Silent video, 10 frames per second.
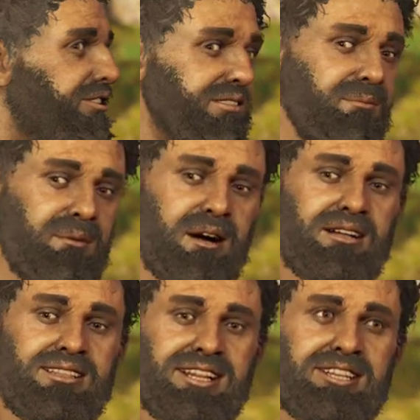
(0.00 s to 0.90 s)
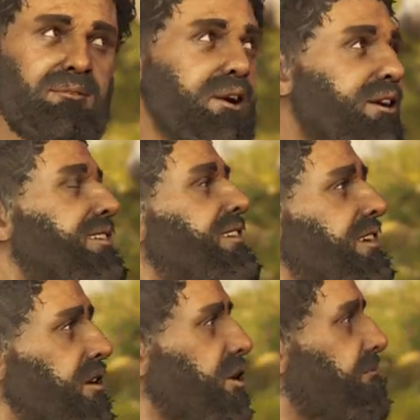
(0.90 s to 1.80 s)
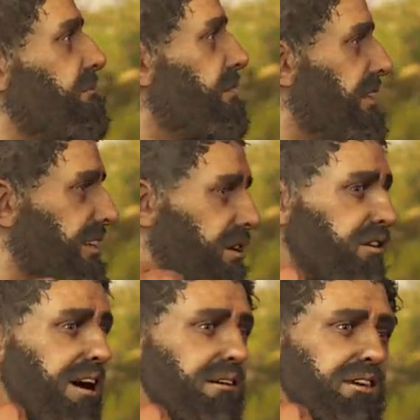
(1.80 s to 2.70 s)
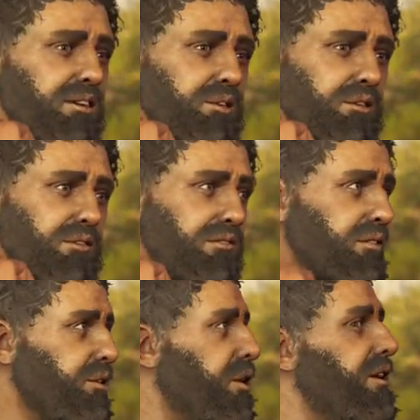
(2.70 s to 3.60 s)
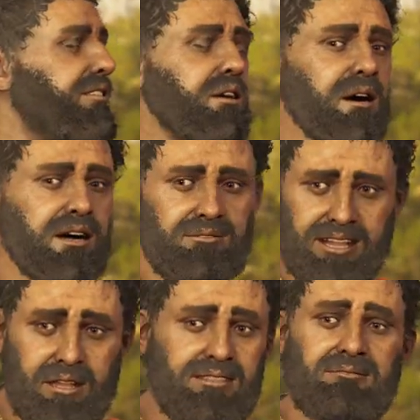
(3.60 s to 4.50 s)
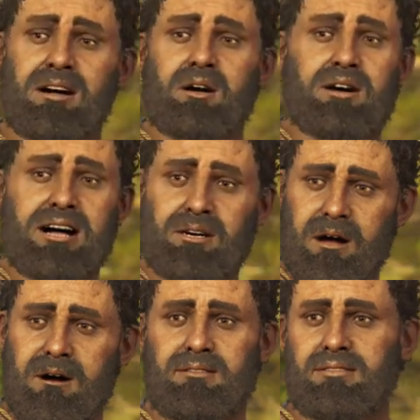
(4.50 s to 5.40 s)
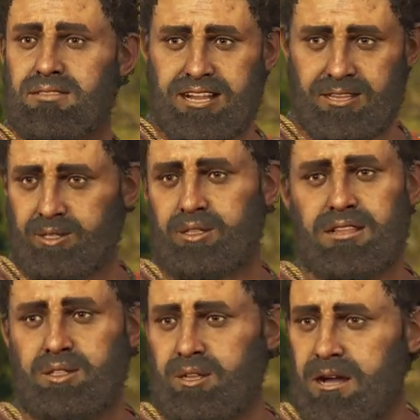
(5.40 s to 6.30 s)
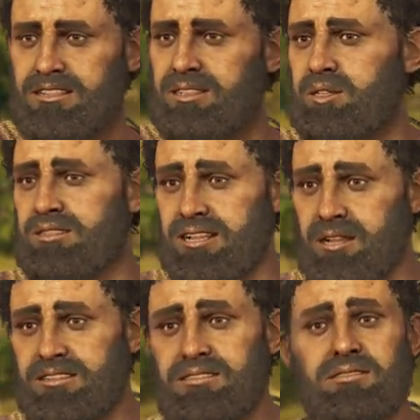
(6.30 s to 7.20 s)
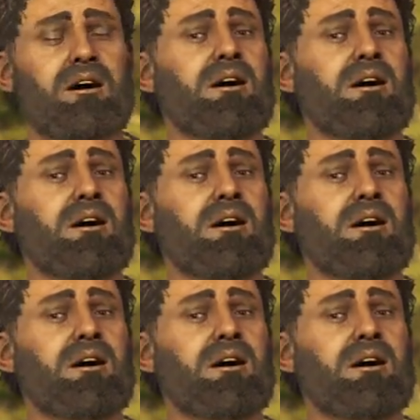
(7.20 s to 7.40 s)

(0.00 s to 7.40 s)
choice. But this particular breed has a few quirks that you might not be aware of. I wouldn't want you to take an